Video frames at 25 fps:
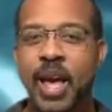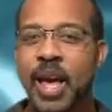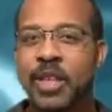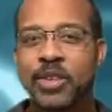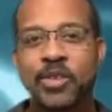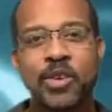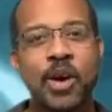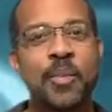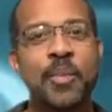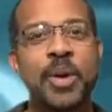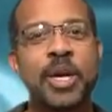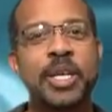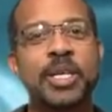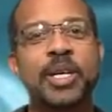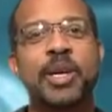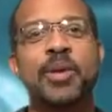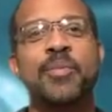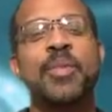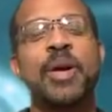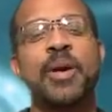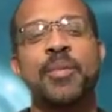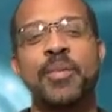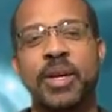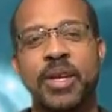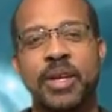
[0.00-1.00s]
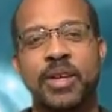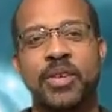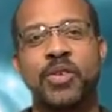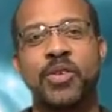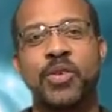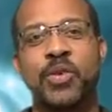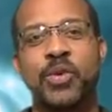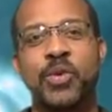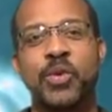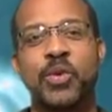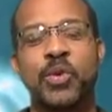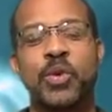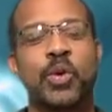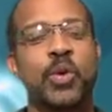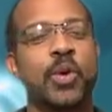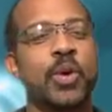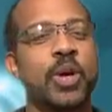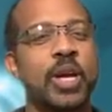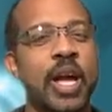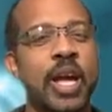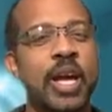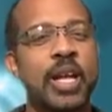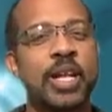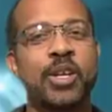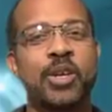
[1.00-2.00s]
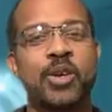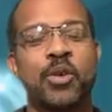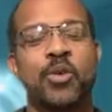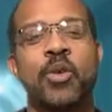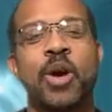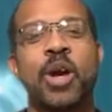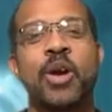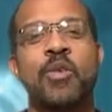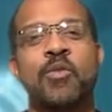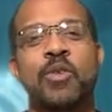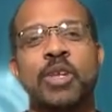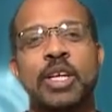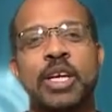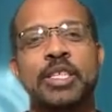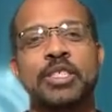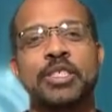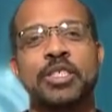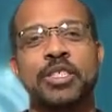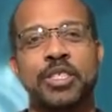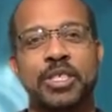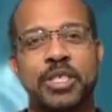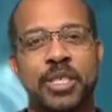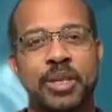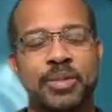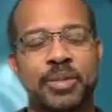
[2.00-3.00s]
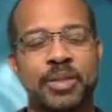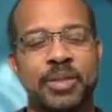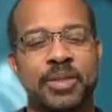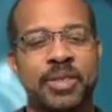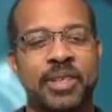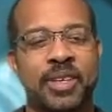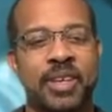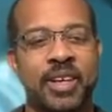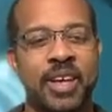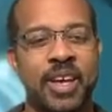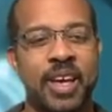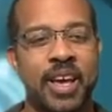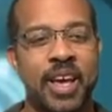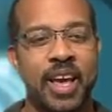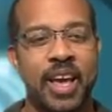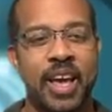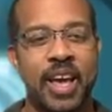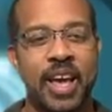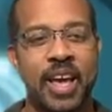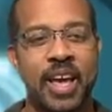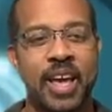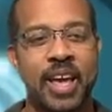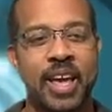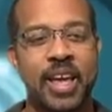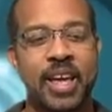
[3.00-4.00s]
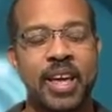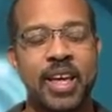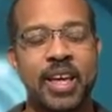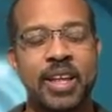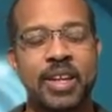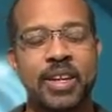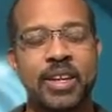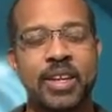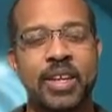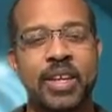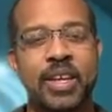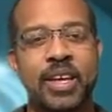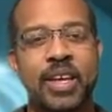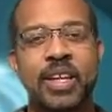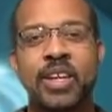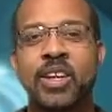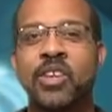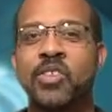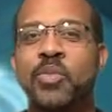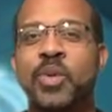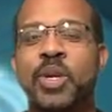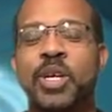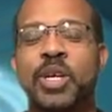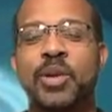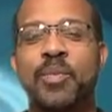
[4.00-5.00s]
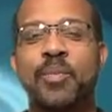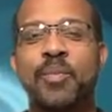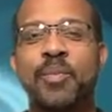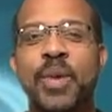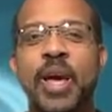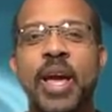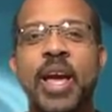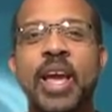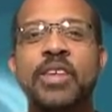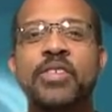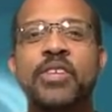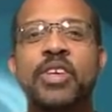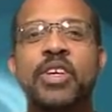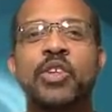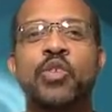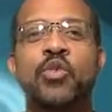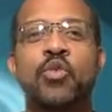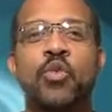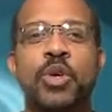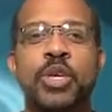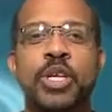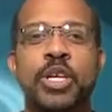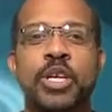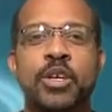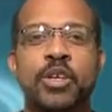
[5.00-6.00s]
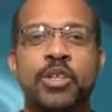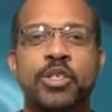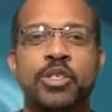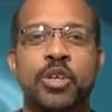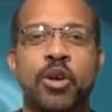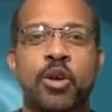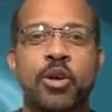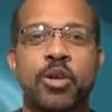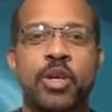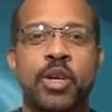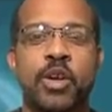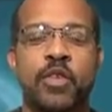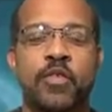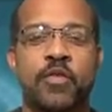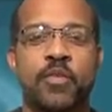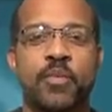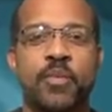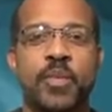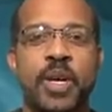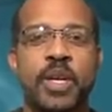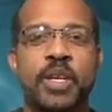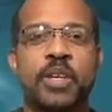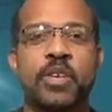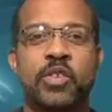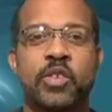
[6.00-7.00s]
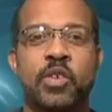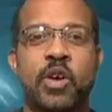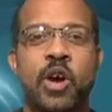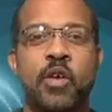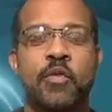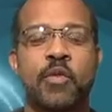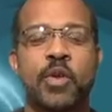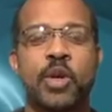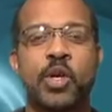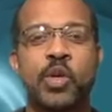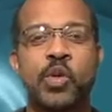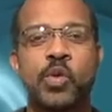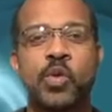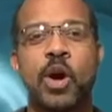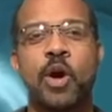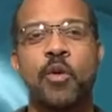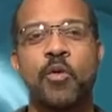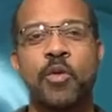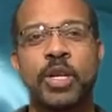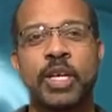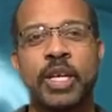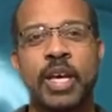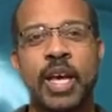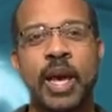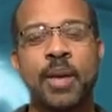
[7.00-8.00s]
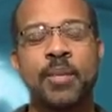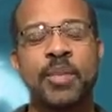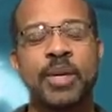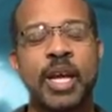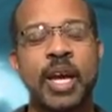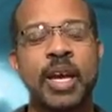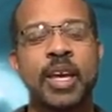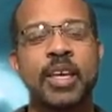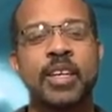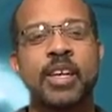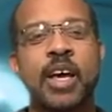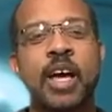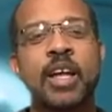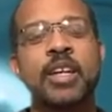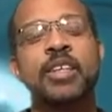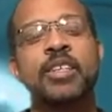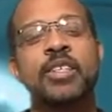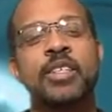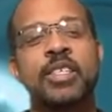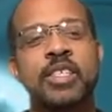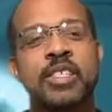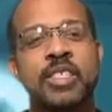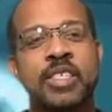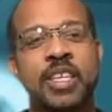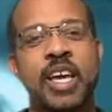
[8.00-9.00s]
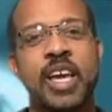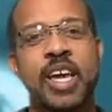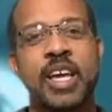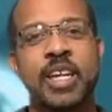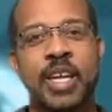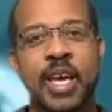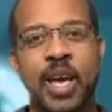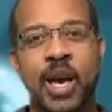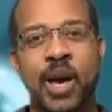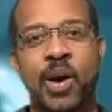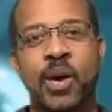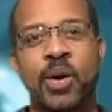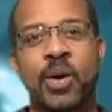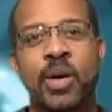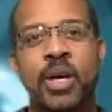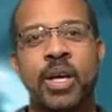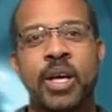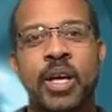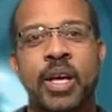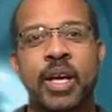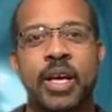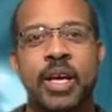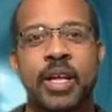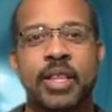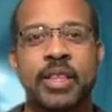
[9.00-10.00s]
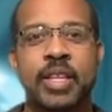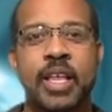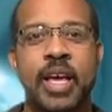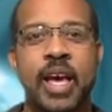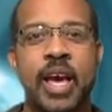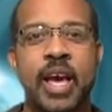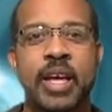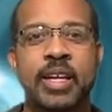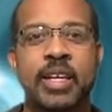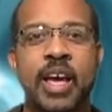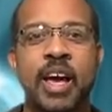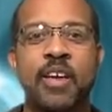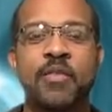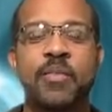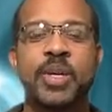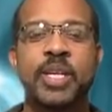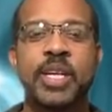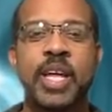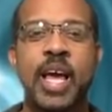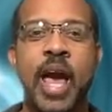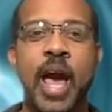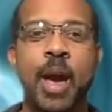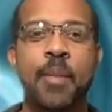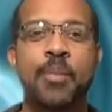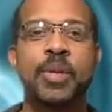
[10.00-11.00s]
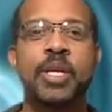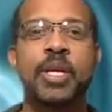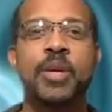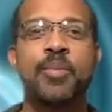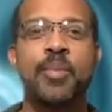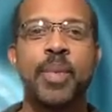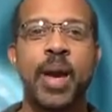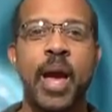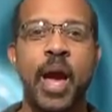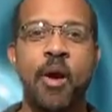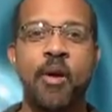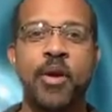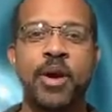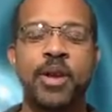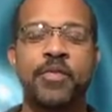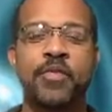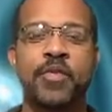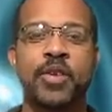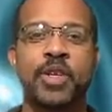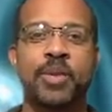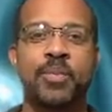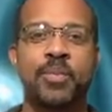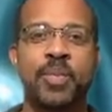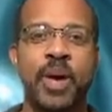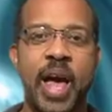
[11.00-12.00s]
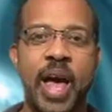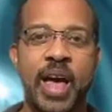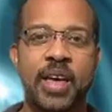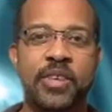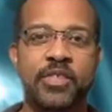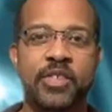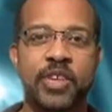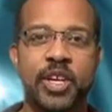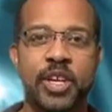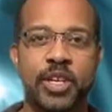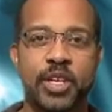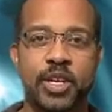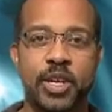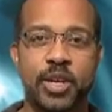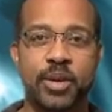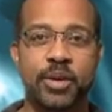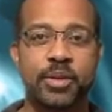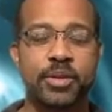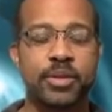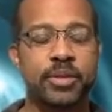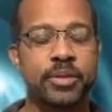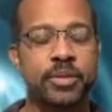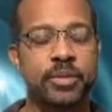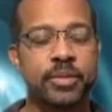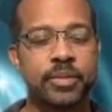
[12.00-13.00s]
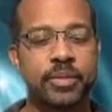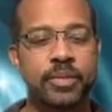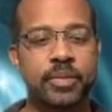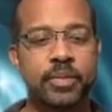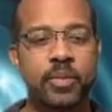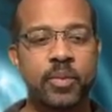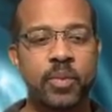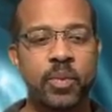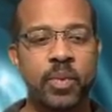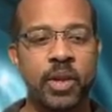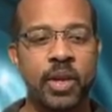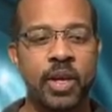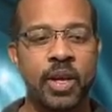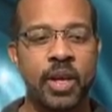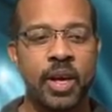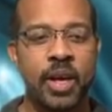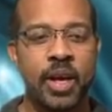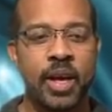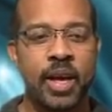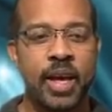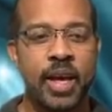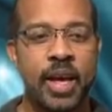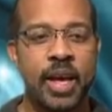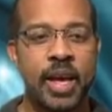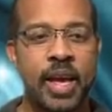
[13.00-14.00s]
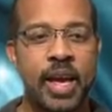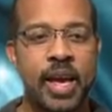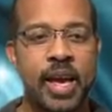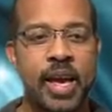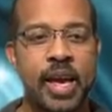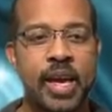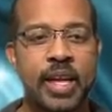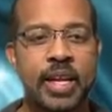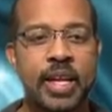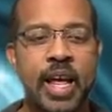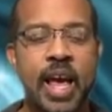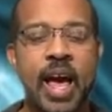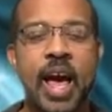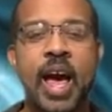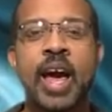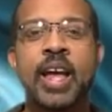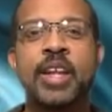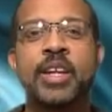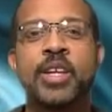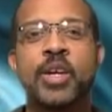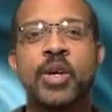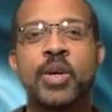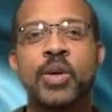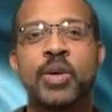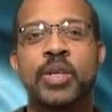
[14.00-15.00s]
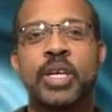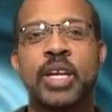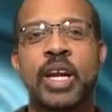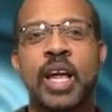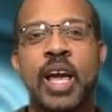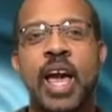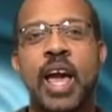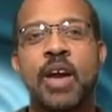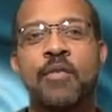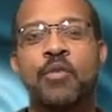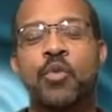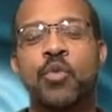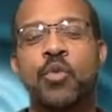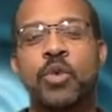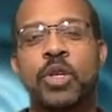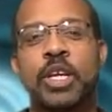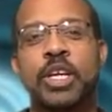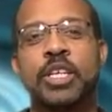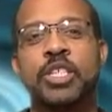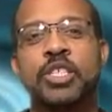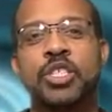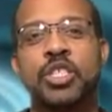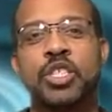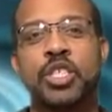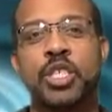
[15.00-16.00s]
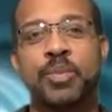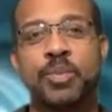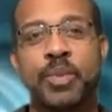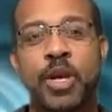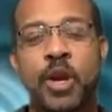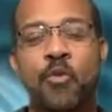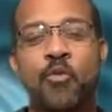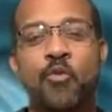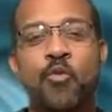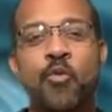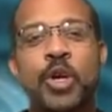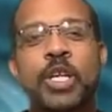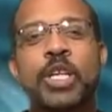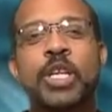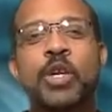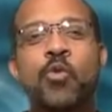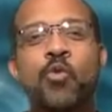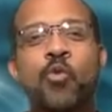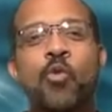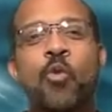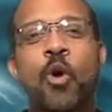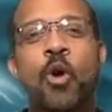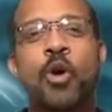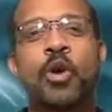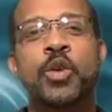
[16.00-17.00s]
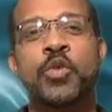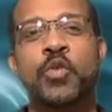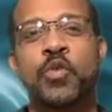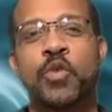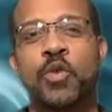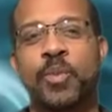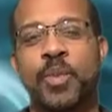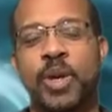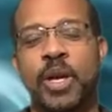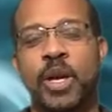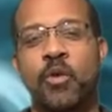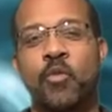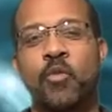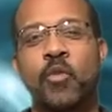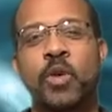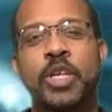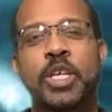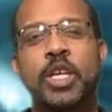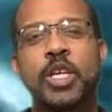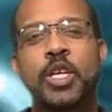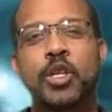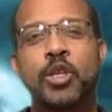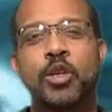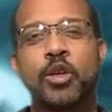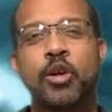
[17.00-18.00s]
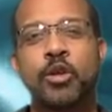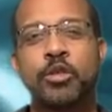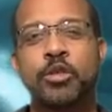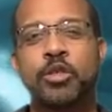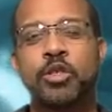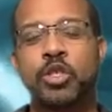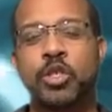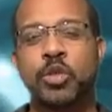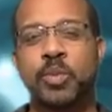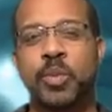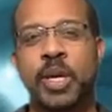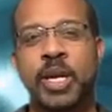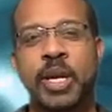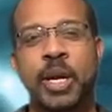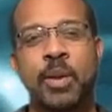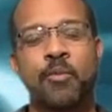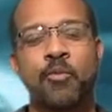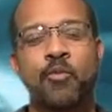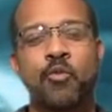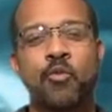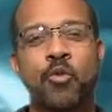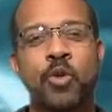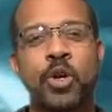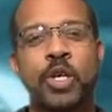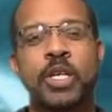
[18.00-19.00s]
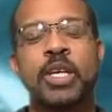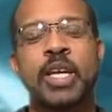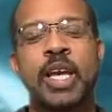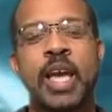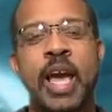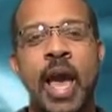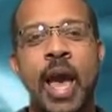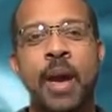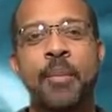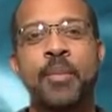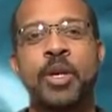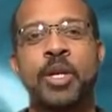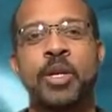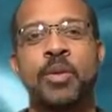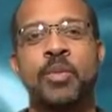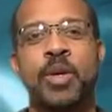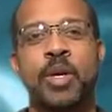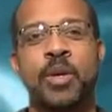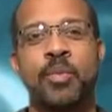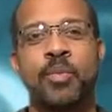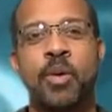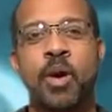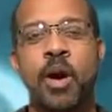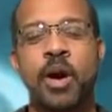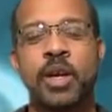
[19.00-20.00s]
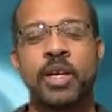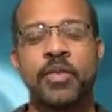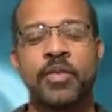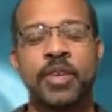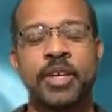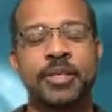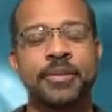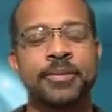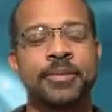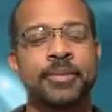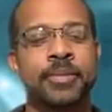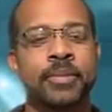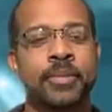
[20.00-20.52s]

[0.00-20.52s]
And so I made a commitment to create great relationships. And it has been an amazing 20-year journey of me discovering who I really am. But I can honestly say now that I've been happily married for the past 10 years. And I know that I have a relationship that really works for me, really nurtures me, and I'm really happy to be a part of it.